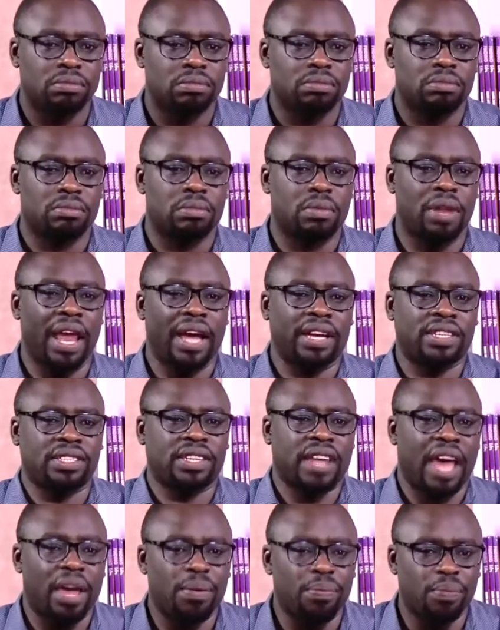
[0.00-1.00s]
next
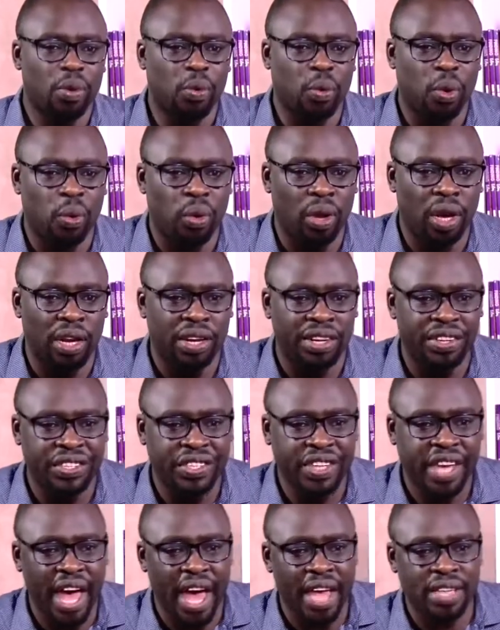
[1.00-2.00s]
time we will
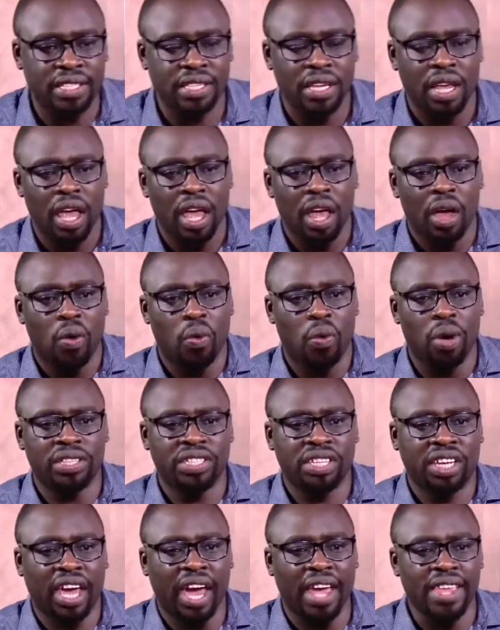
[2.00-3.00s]
discuss
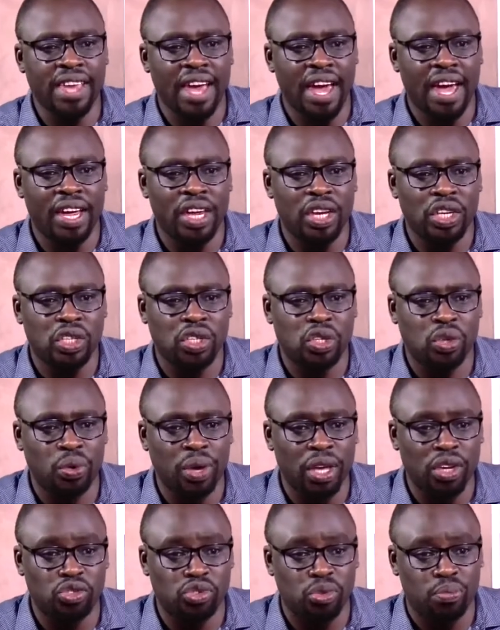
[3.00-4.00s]
what Kenya is
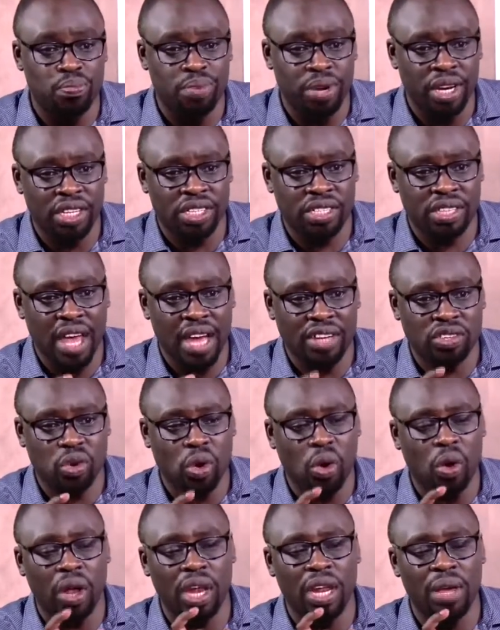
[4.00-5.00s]
doing to bridge that
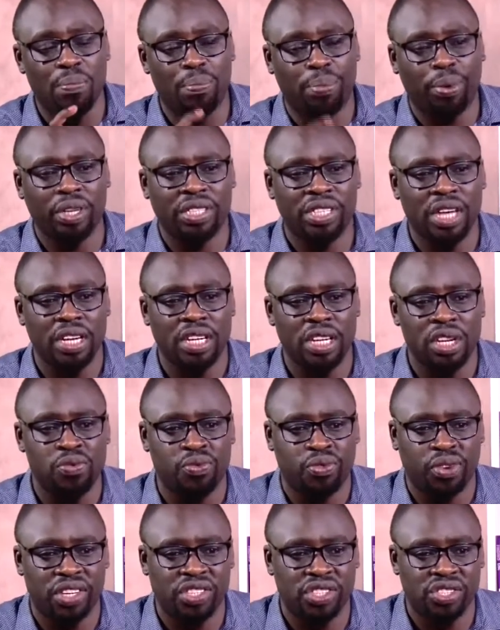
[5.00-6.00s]
all-important
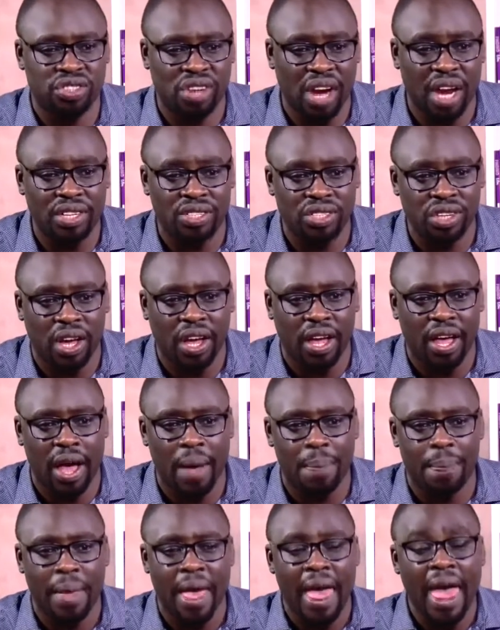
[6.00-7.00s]
infrastructure
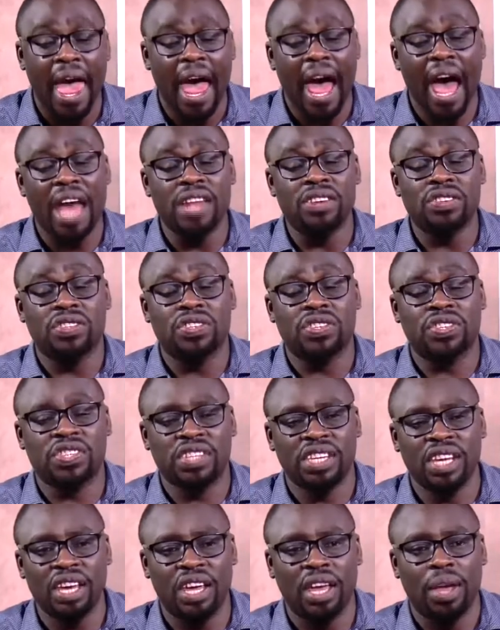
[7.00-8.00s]
gap and
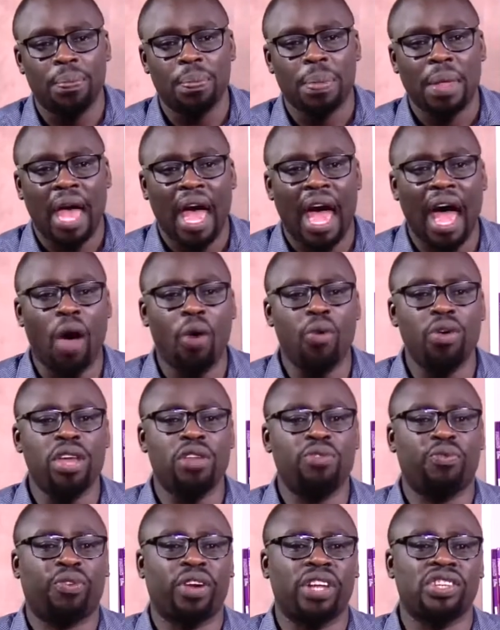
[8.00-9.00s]
see how
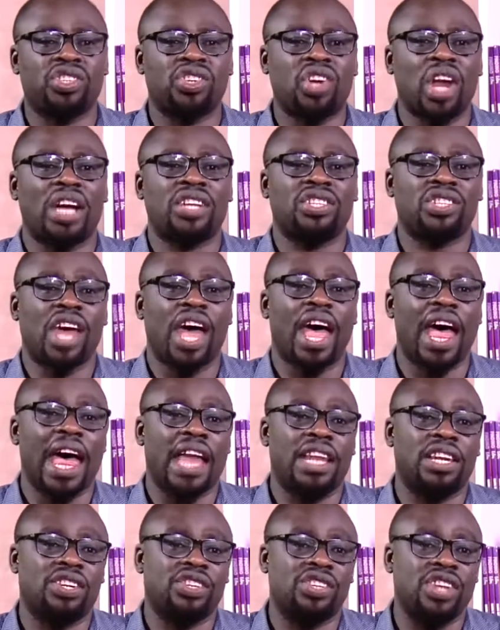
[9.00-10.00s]
infrastructure
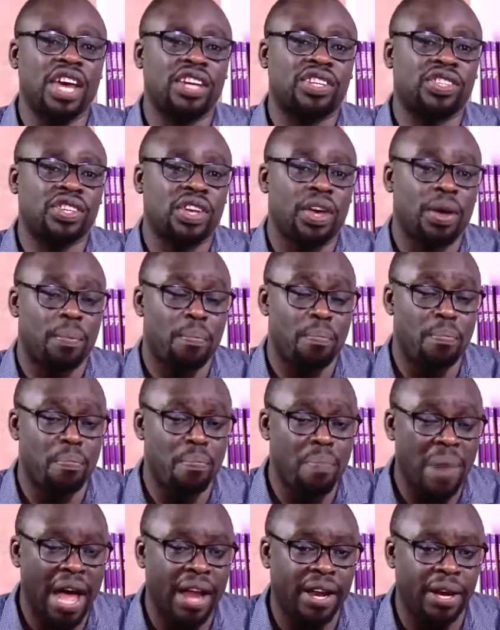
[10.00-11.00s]
and debt
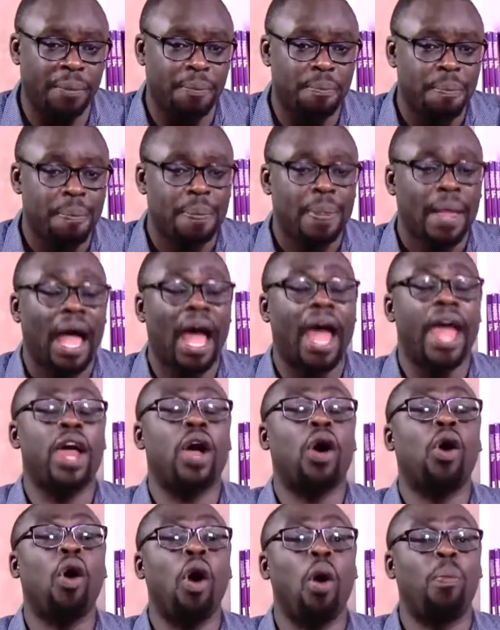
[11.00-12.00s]
marry. I
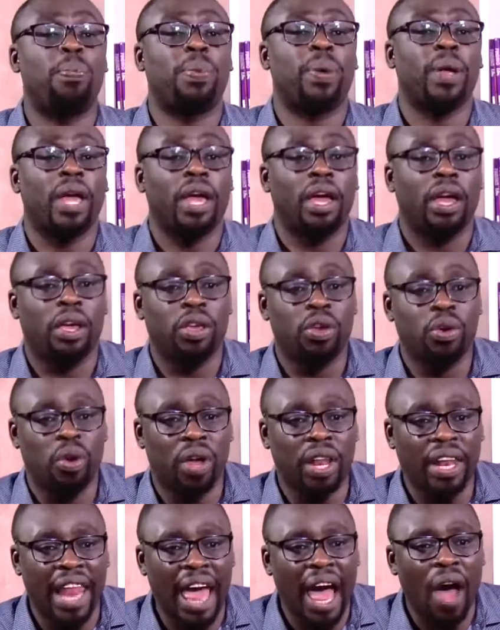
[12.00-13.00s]
hope you
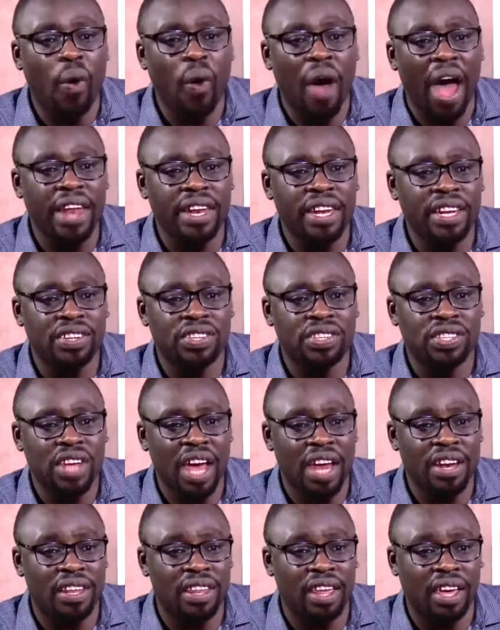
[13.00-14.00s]
now
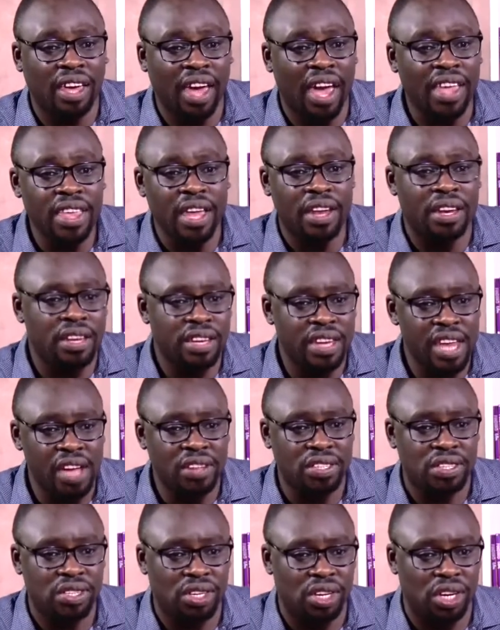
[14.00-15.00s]
understand the Kenyan
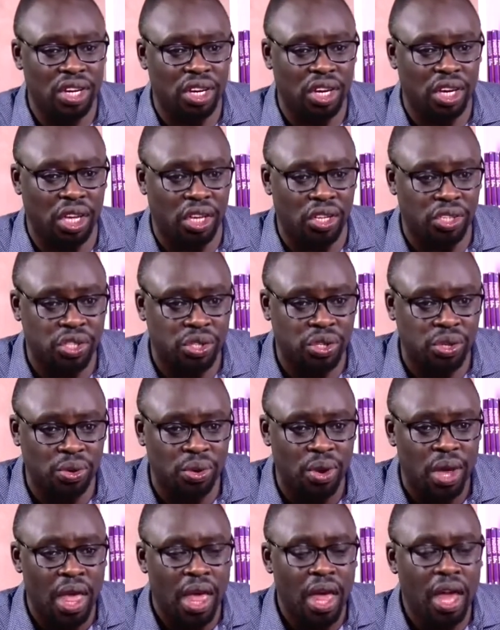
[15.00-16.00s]
debt issue,
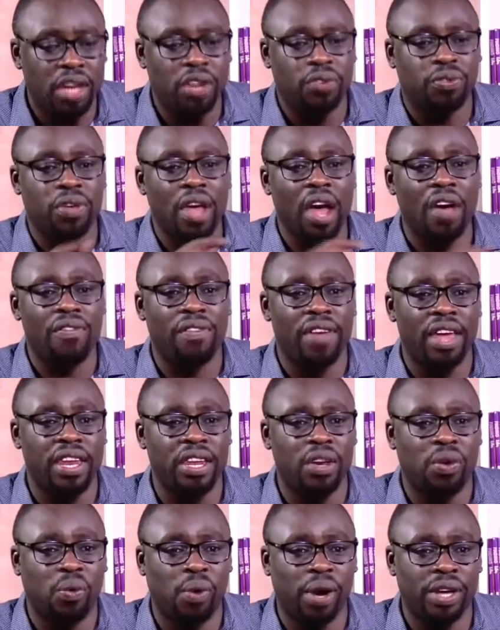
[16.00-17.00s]
and if you have any
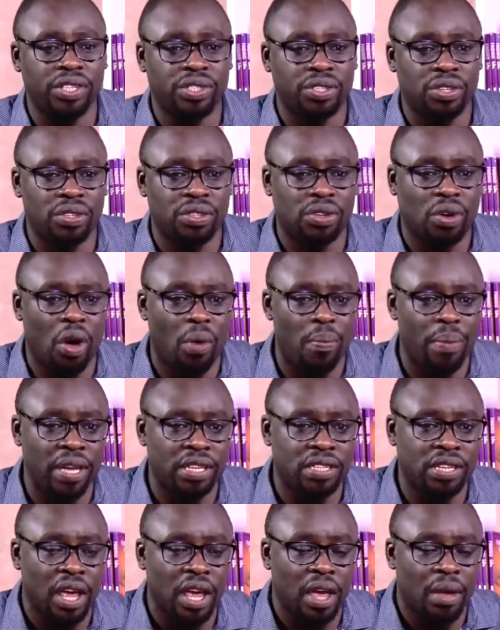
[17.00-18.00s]
questions,
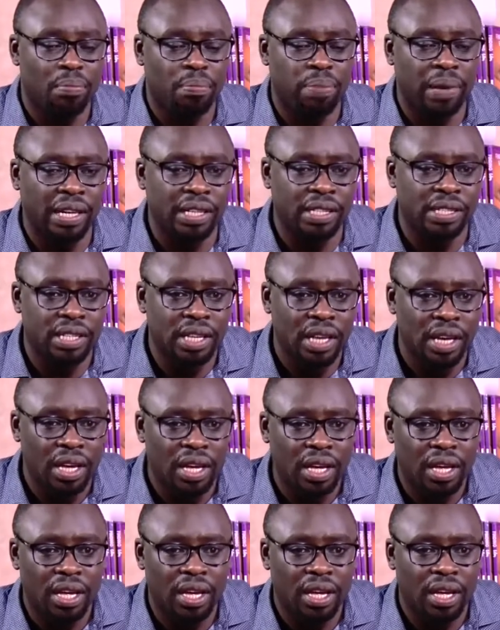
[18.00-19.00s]
comments, please,
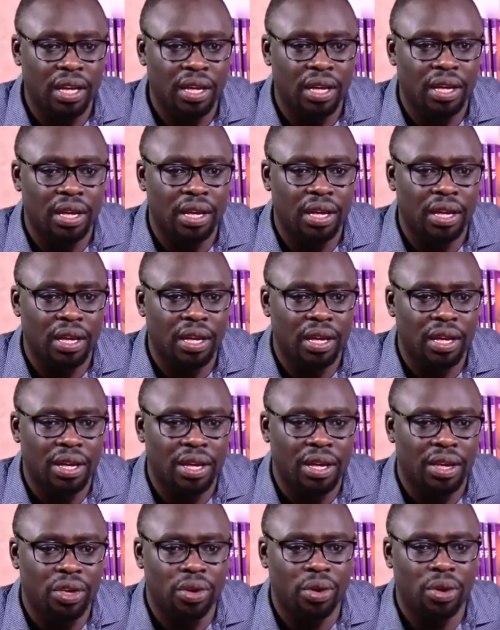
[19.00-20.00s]

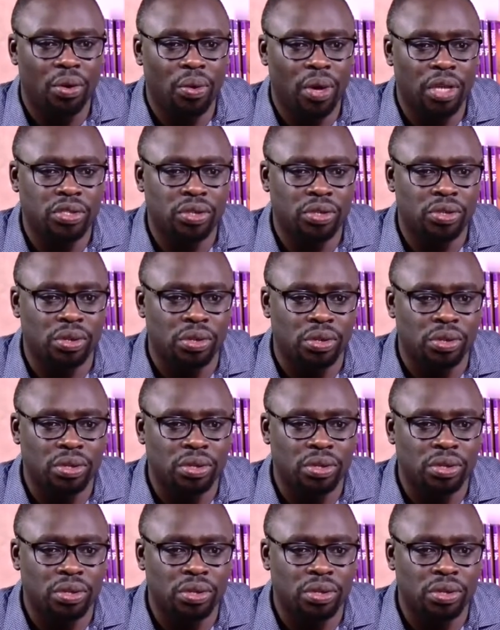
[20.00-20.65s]
you know what to do.